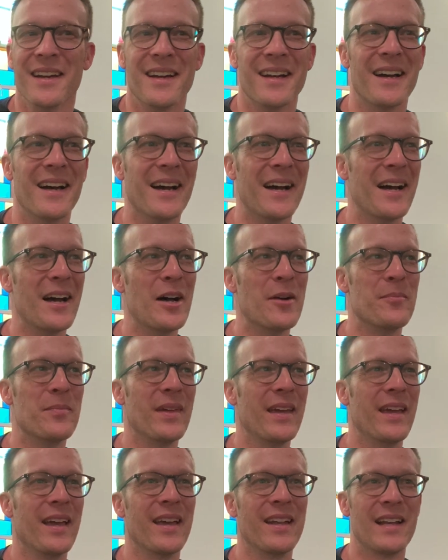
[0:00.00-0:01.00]

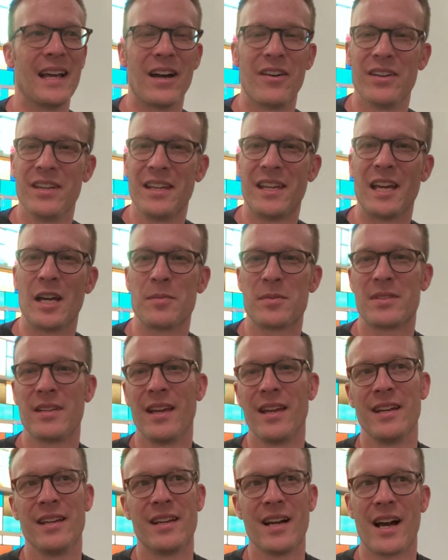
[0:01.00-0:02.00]
and how he kept
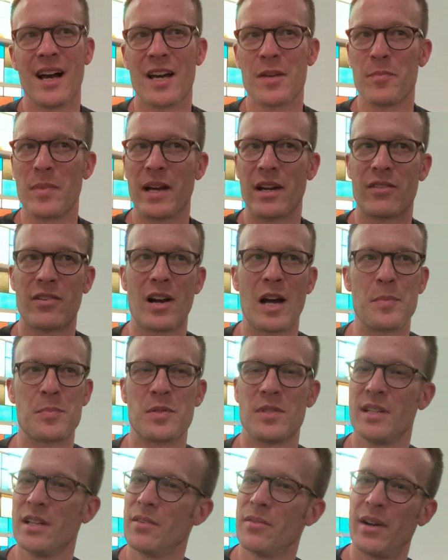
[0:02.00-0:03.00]
saying, God, my
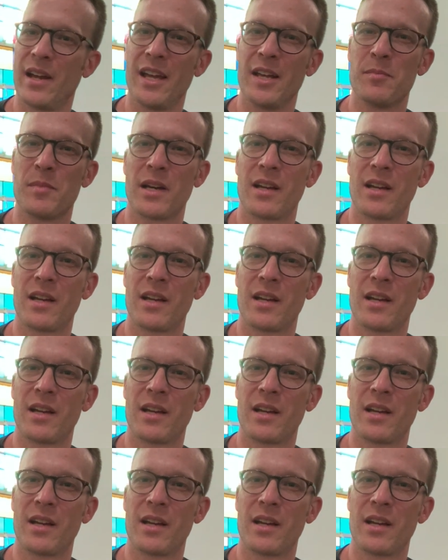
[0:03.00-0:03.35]
crops need rain.